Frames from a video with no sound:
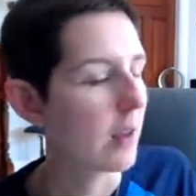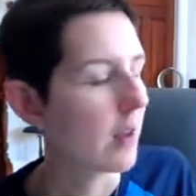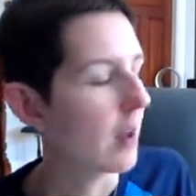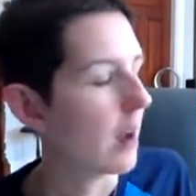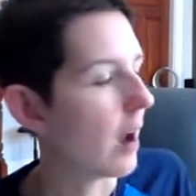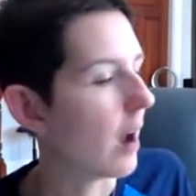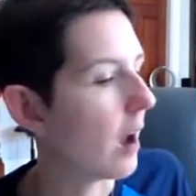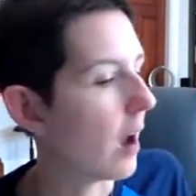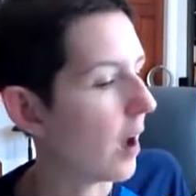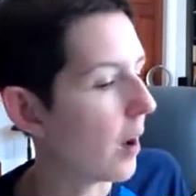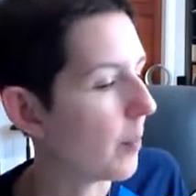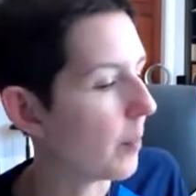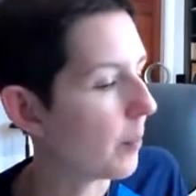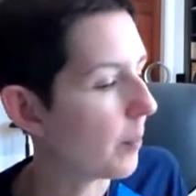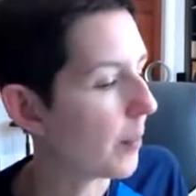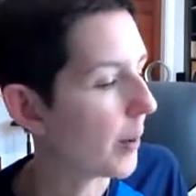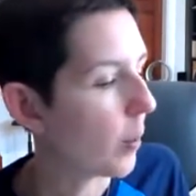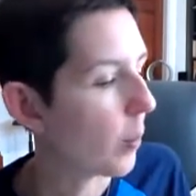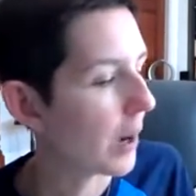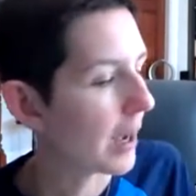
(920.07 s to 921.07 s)

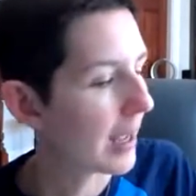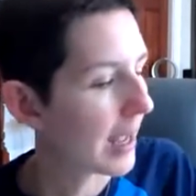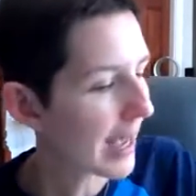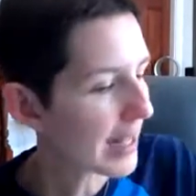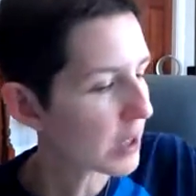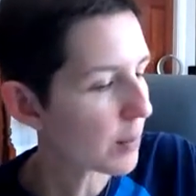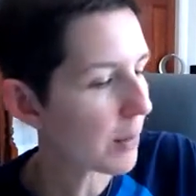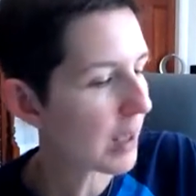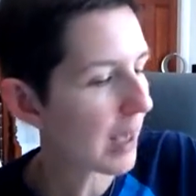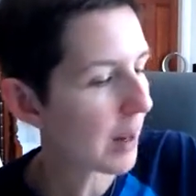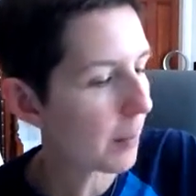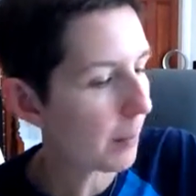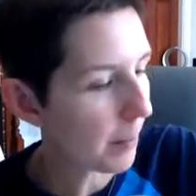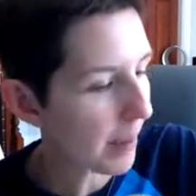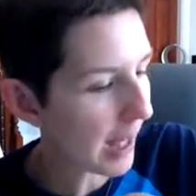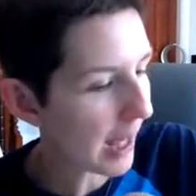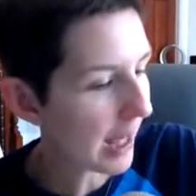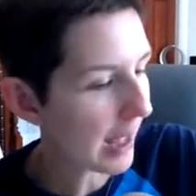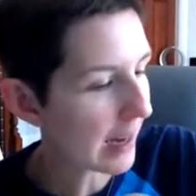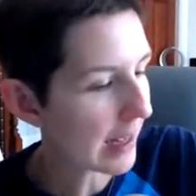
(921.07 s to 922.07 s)
But what gets me out of
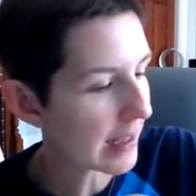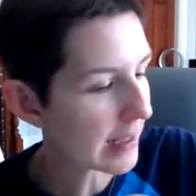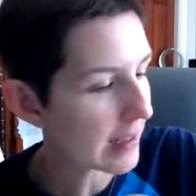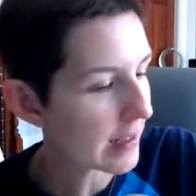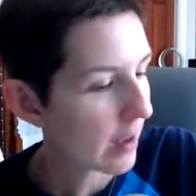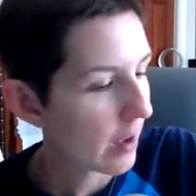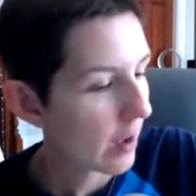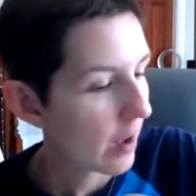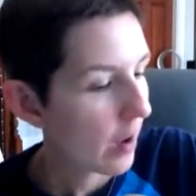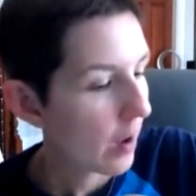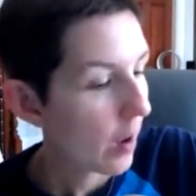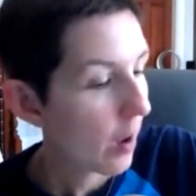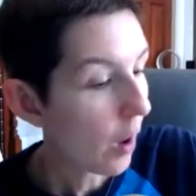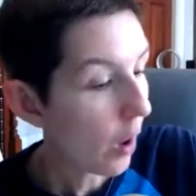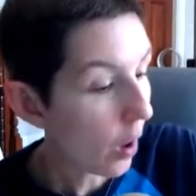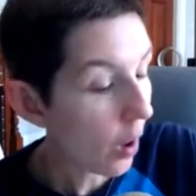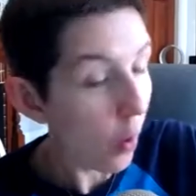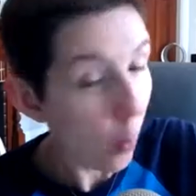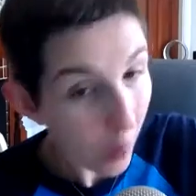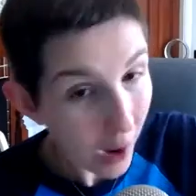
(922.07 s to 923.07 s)
bed is,
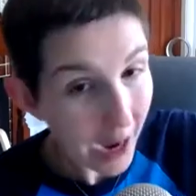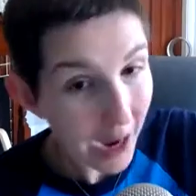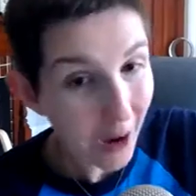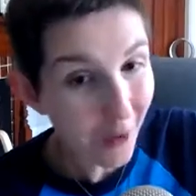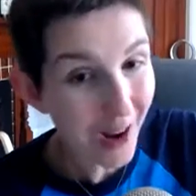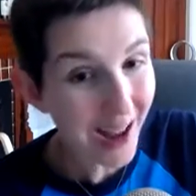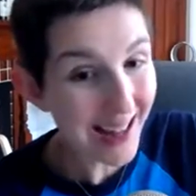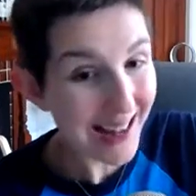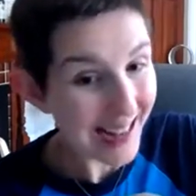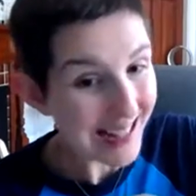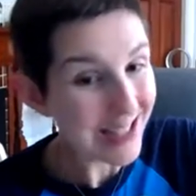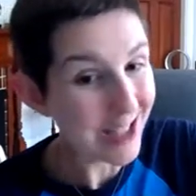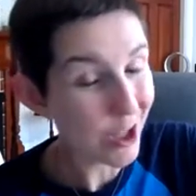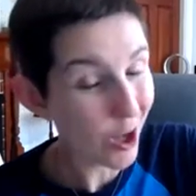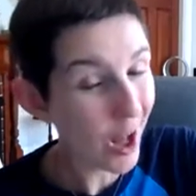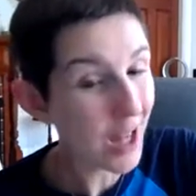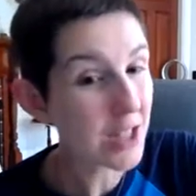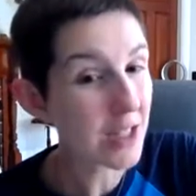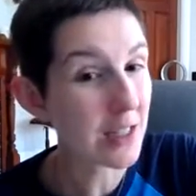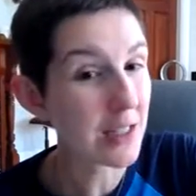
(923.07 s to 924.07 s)
oh, wow, I get to
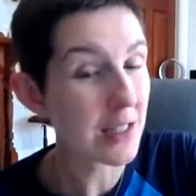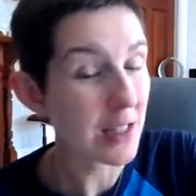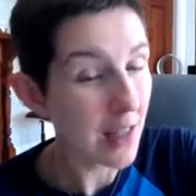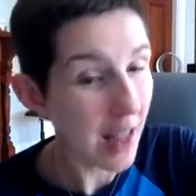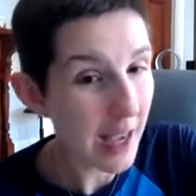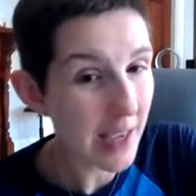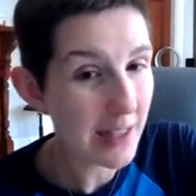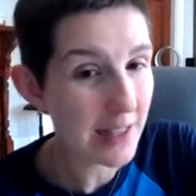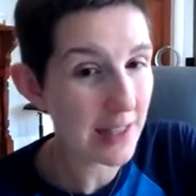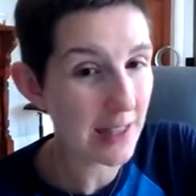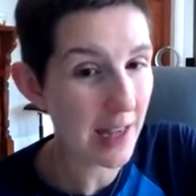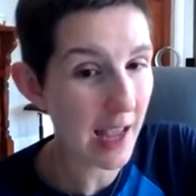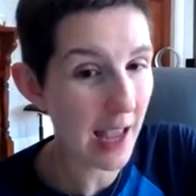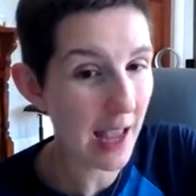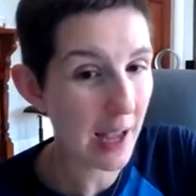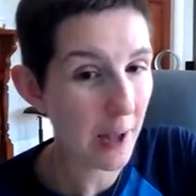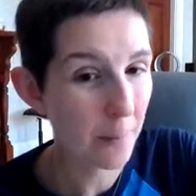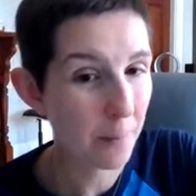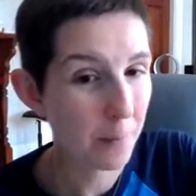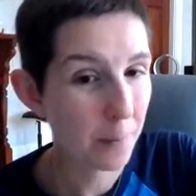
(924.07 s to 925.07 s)
talk to this client
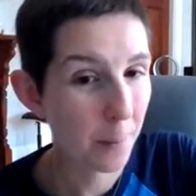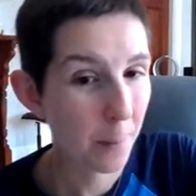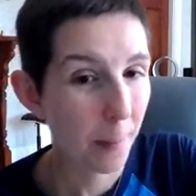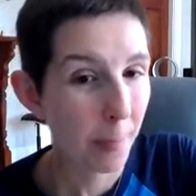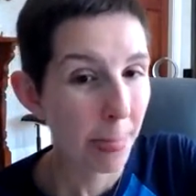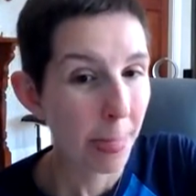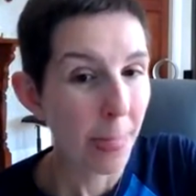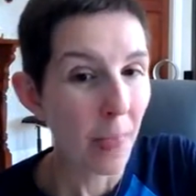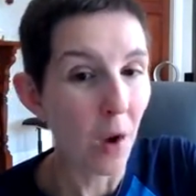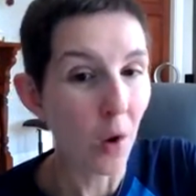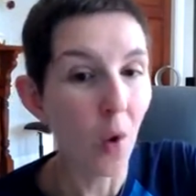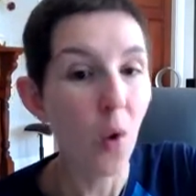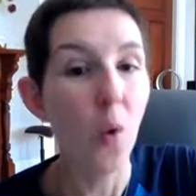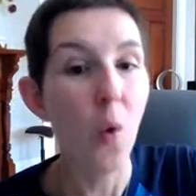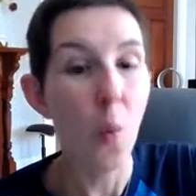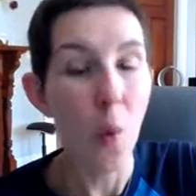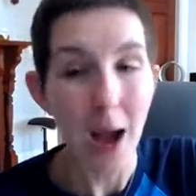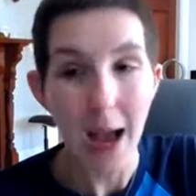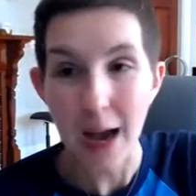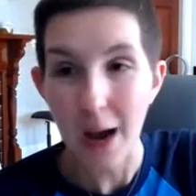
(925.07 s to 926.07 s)
today. Oh,
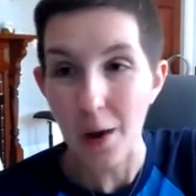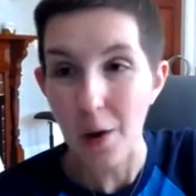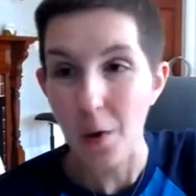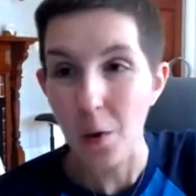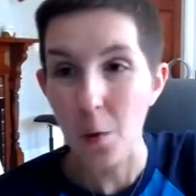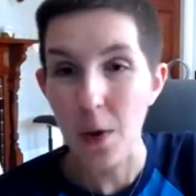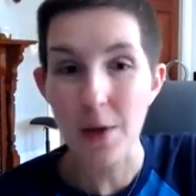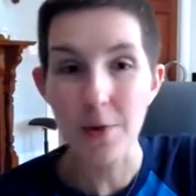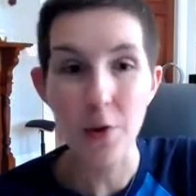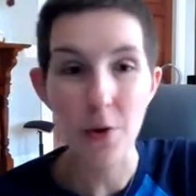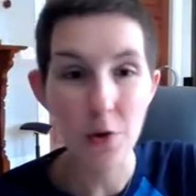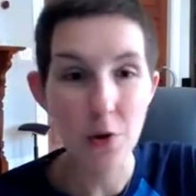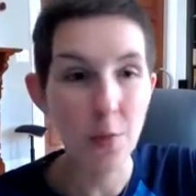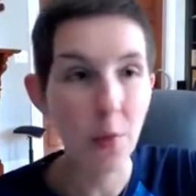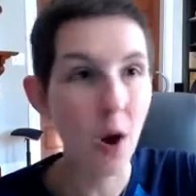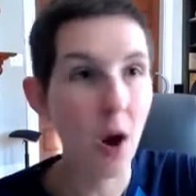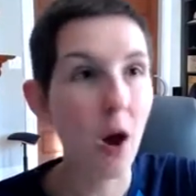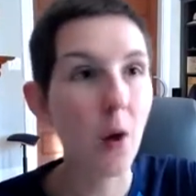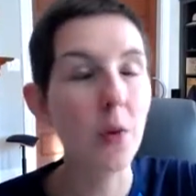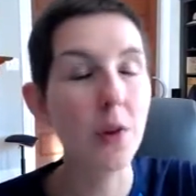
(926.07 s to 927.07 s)
wow, we have a
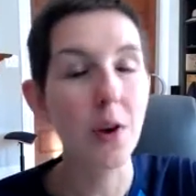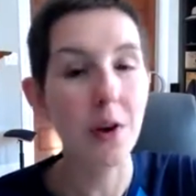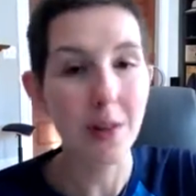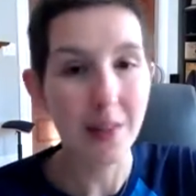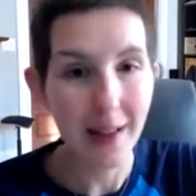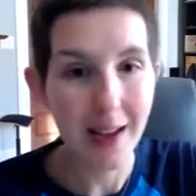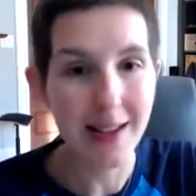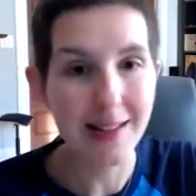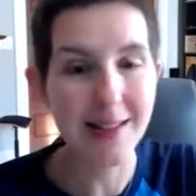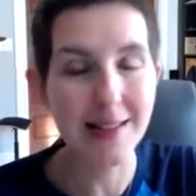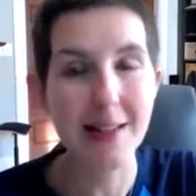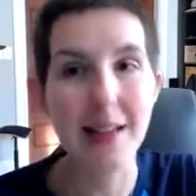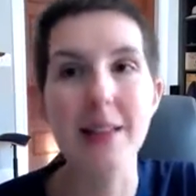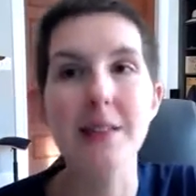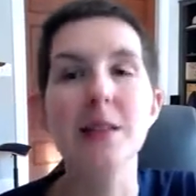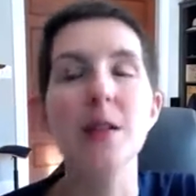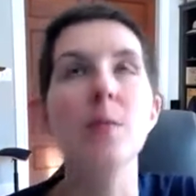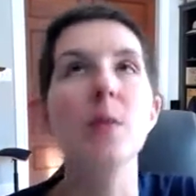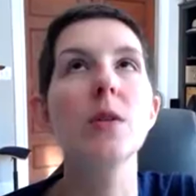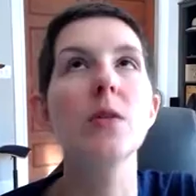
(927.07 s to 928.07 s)
group call with our clients today.
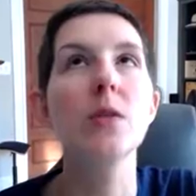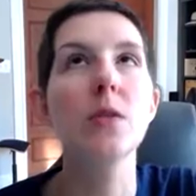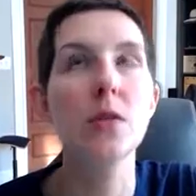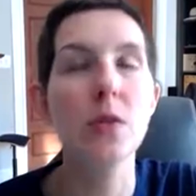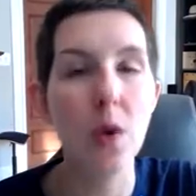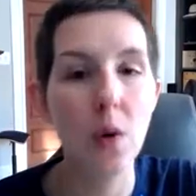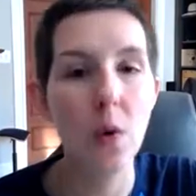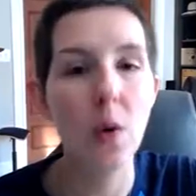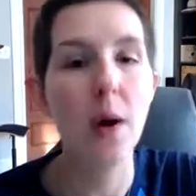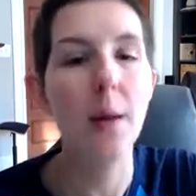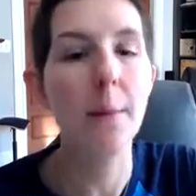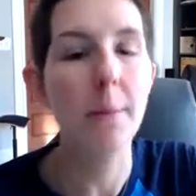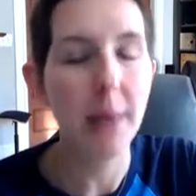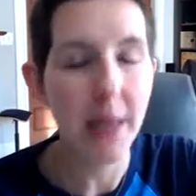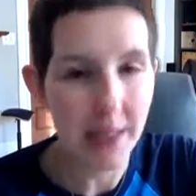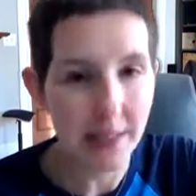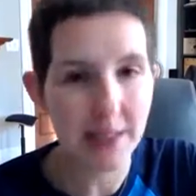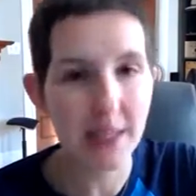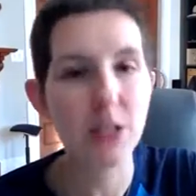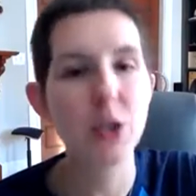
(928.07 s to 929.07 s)
It's going to be so
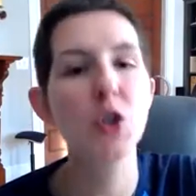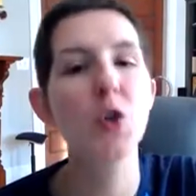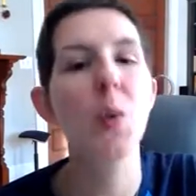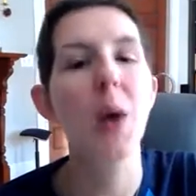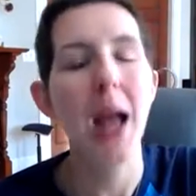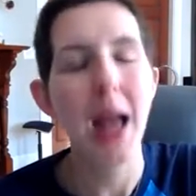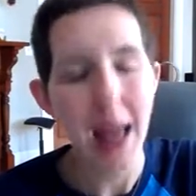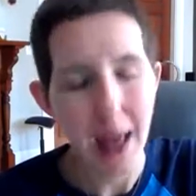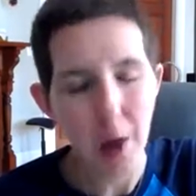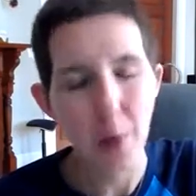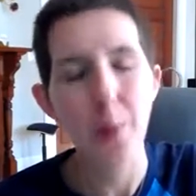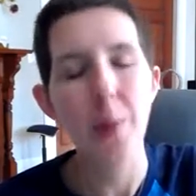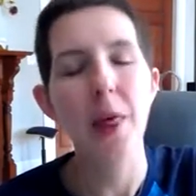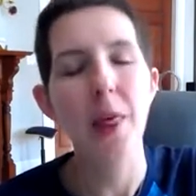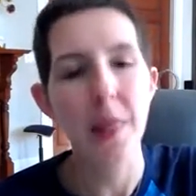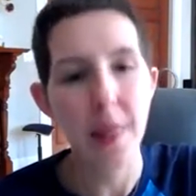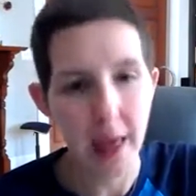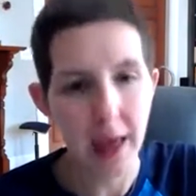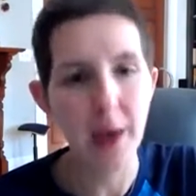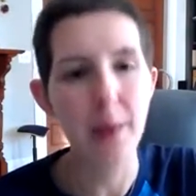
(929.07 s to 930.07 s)
amazing to help
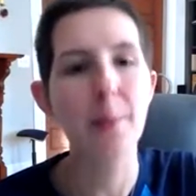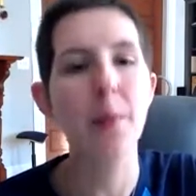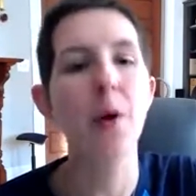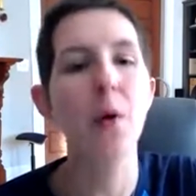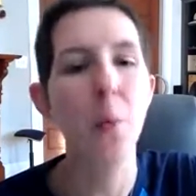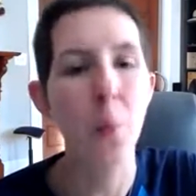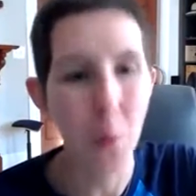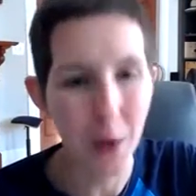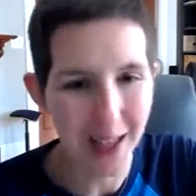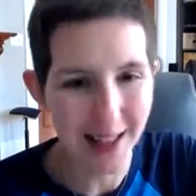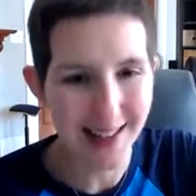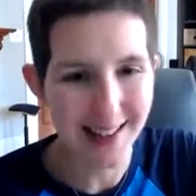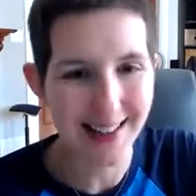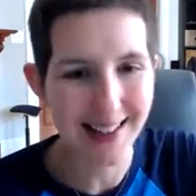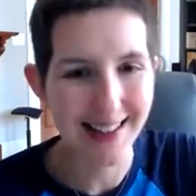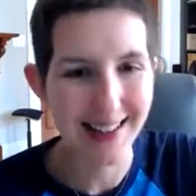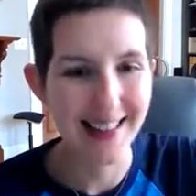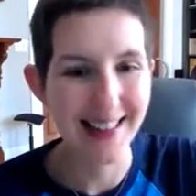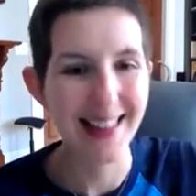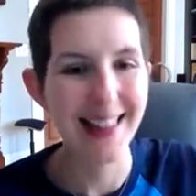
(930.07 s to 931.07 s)
them
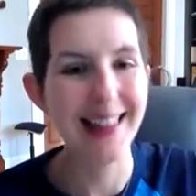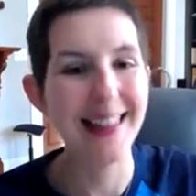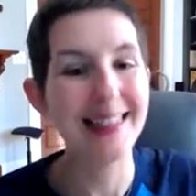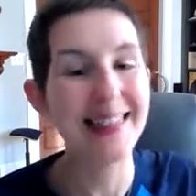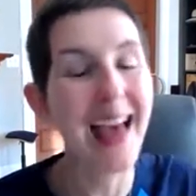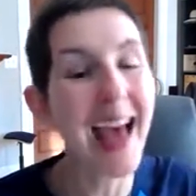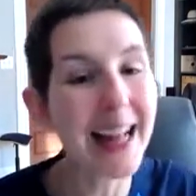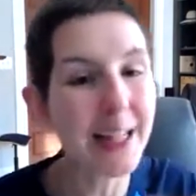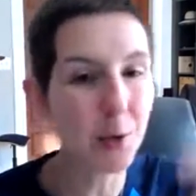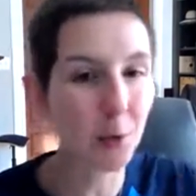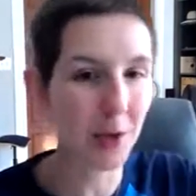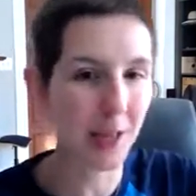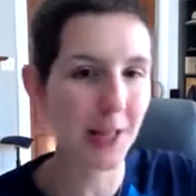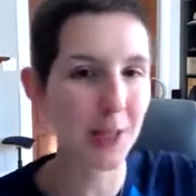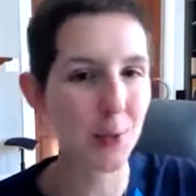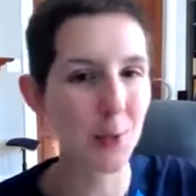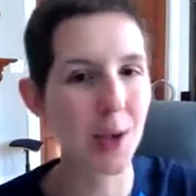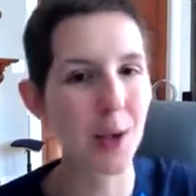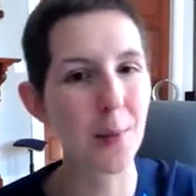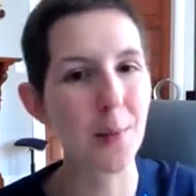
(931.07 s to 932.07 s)
win. That's what
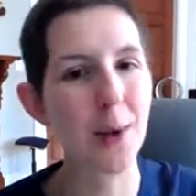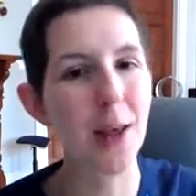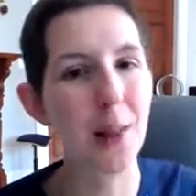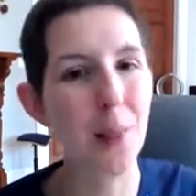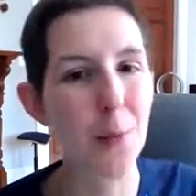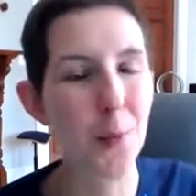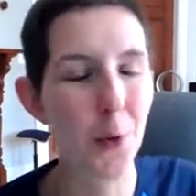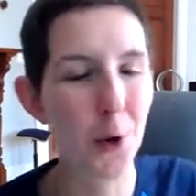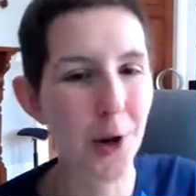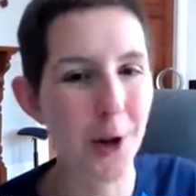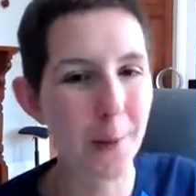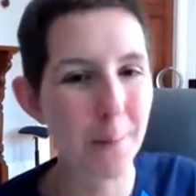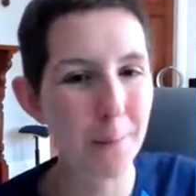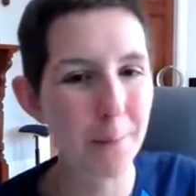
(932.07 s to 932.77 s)
gets me out of bed in the morning.